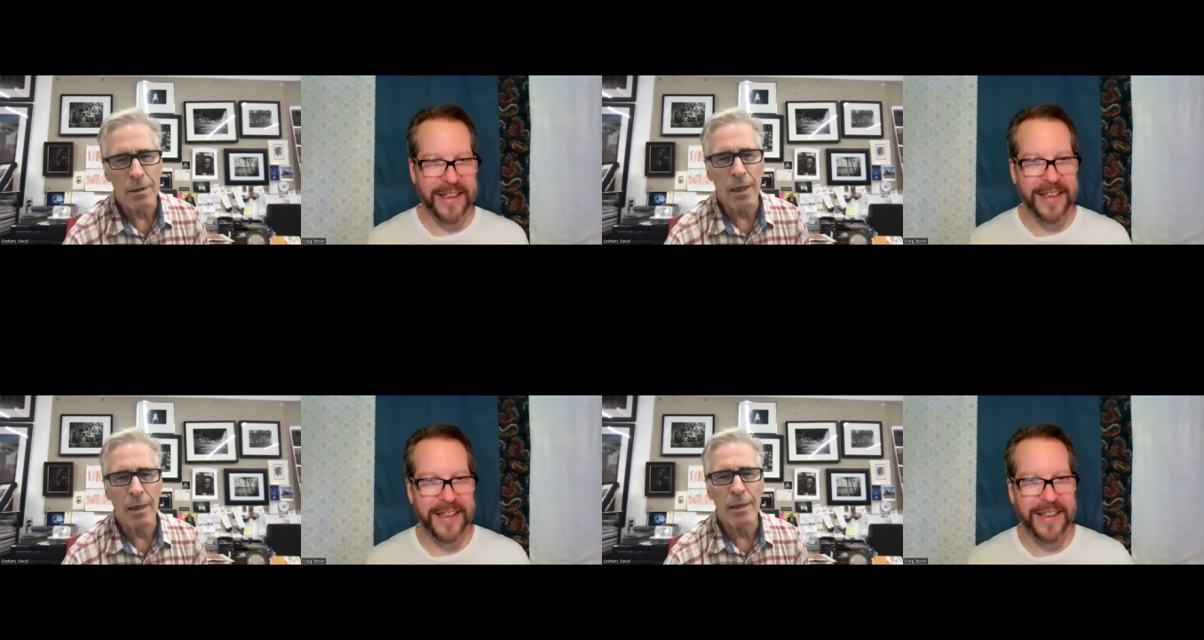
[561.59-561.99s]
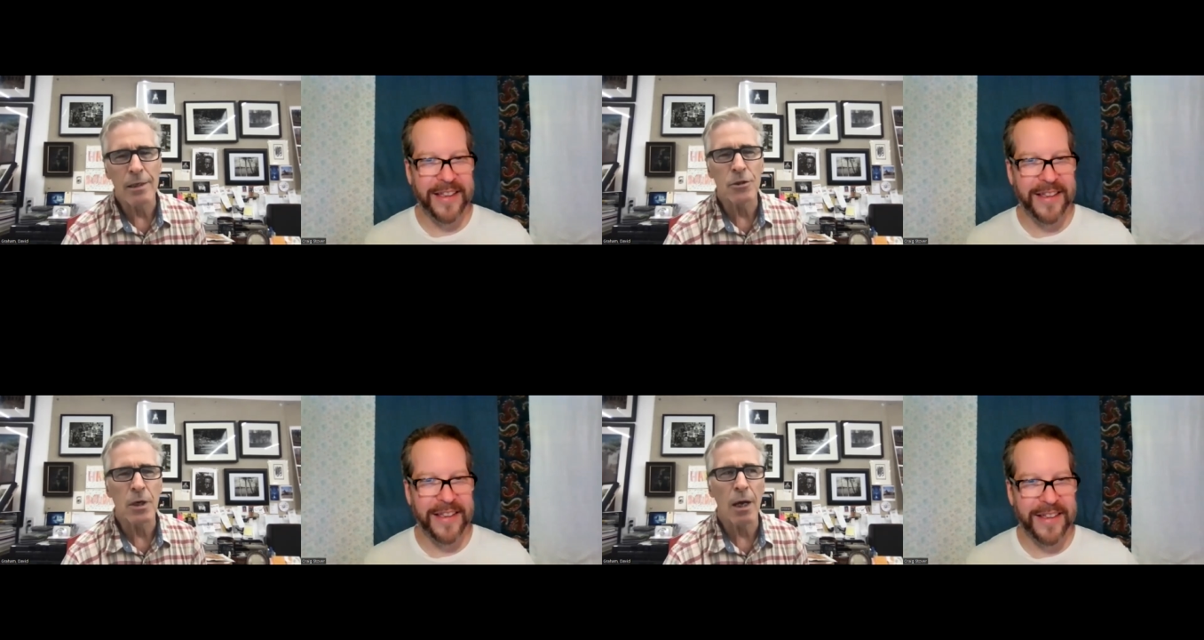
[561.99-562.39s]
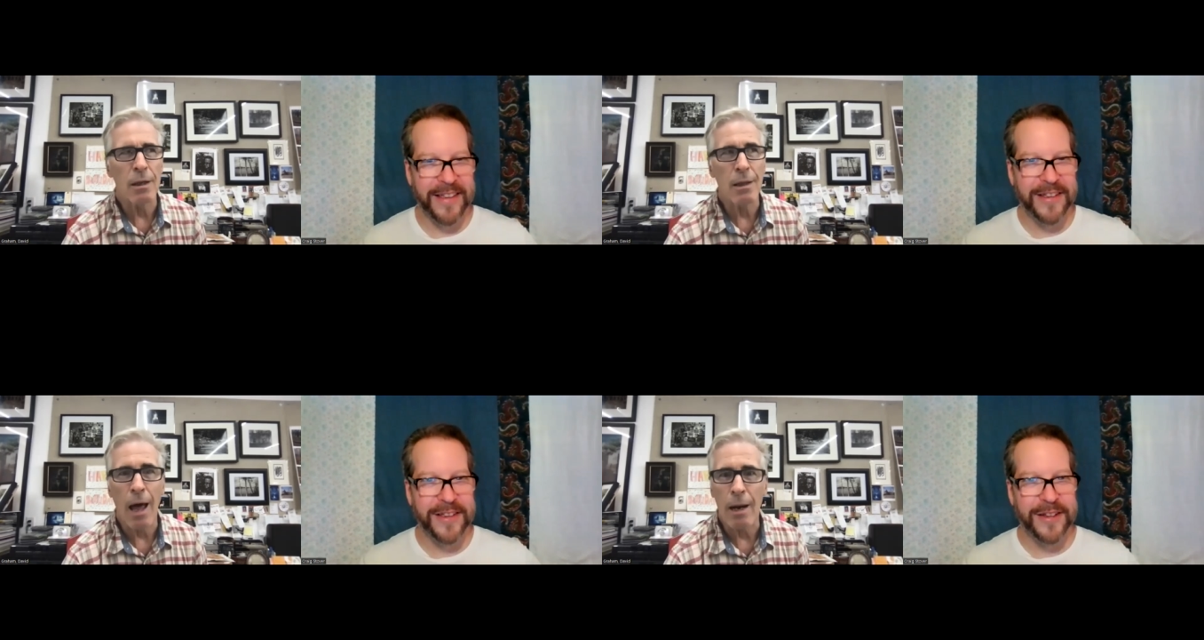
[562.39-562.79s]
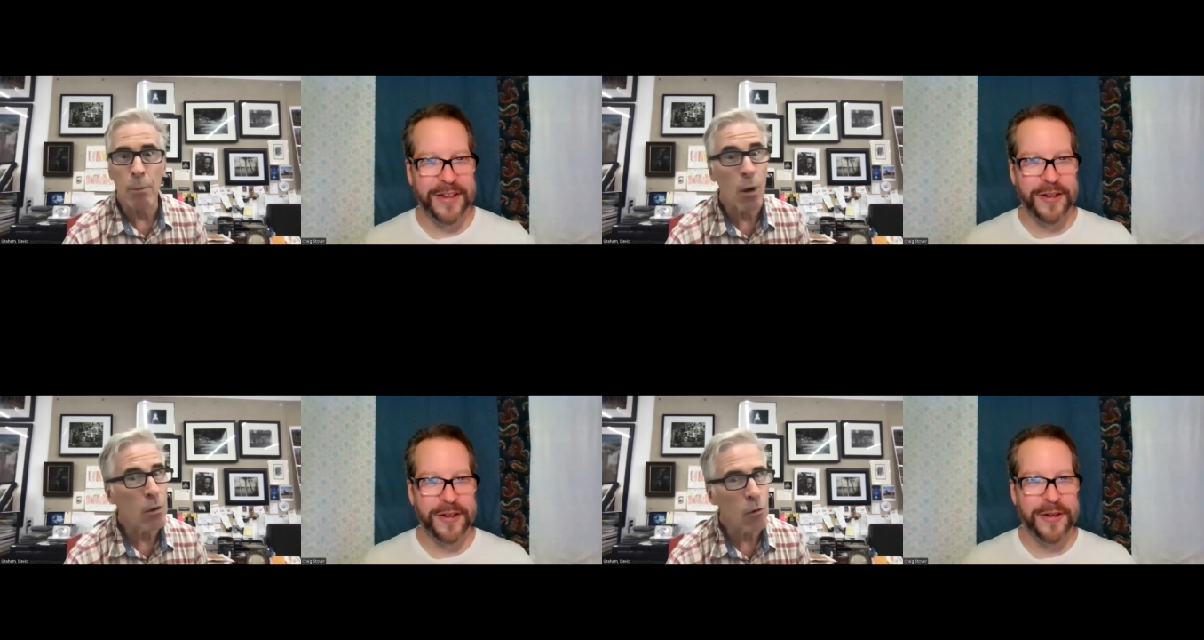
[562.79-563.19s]
Speaker 1: that he shot a lot of
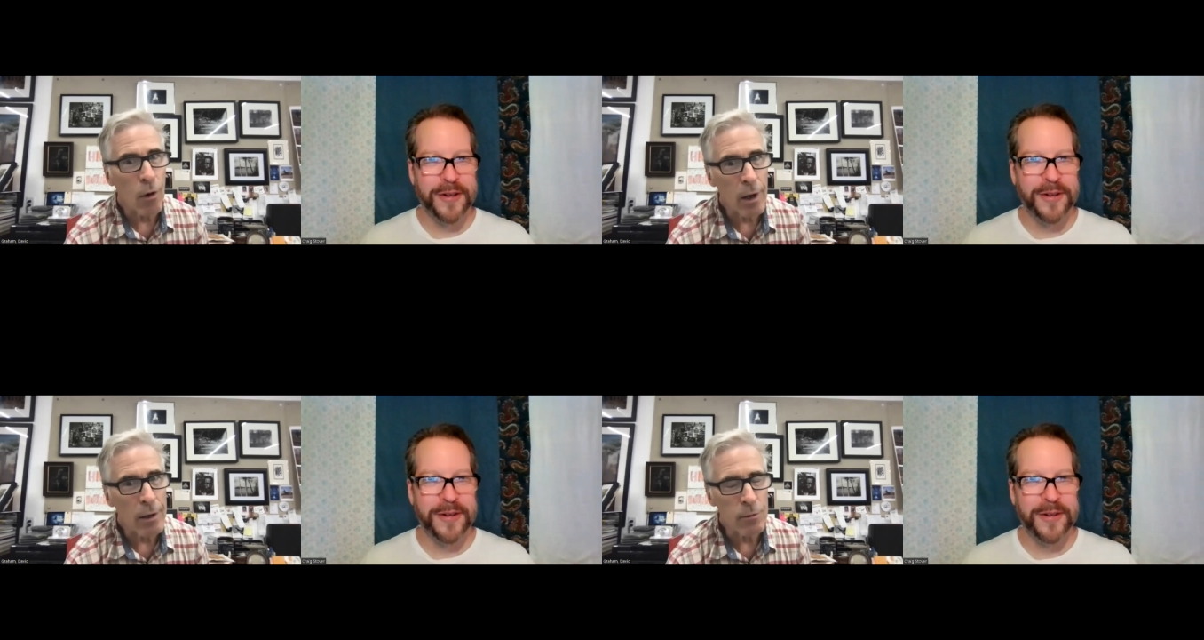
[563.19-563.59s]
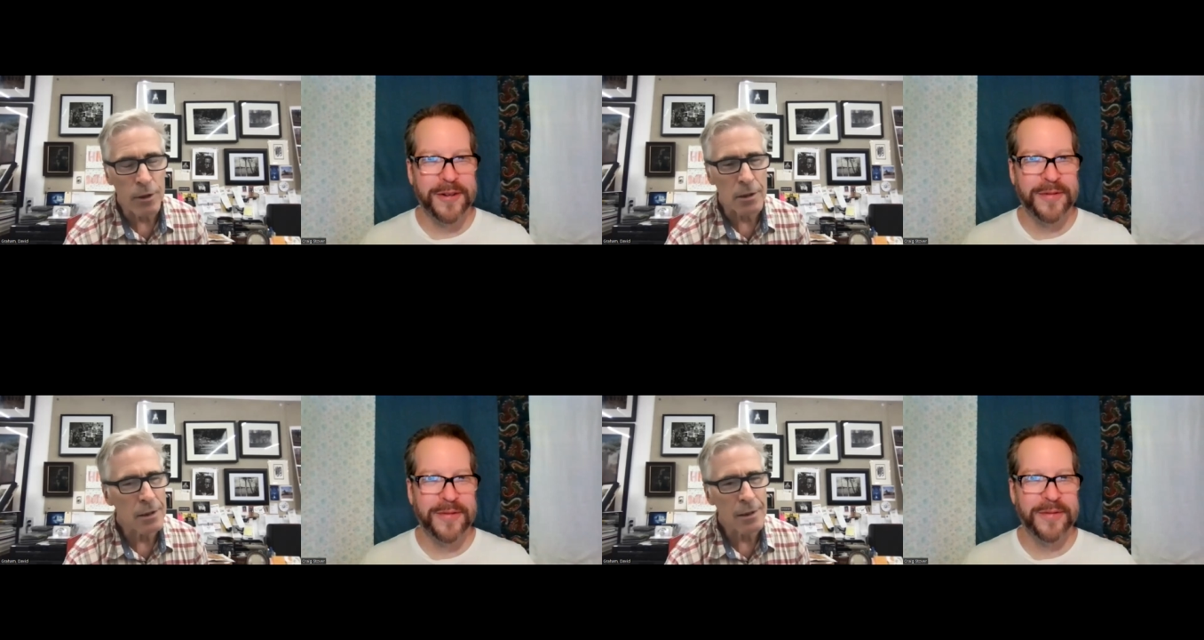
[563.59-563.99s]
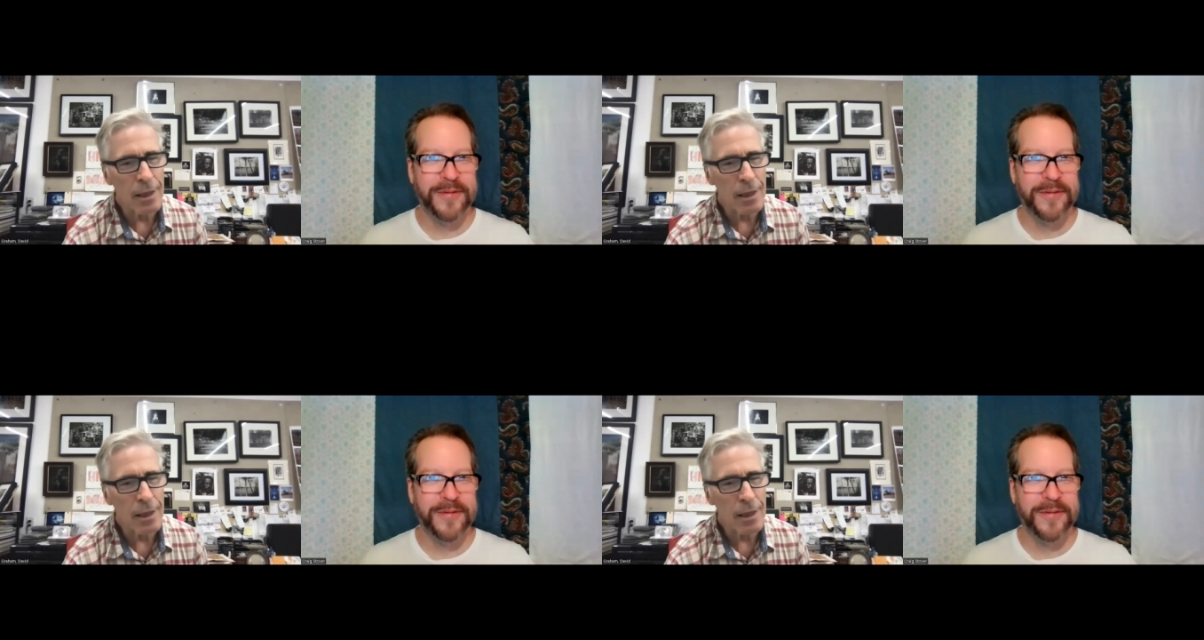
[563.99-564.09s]
Polaroid, which didn't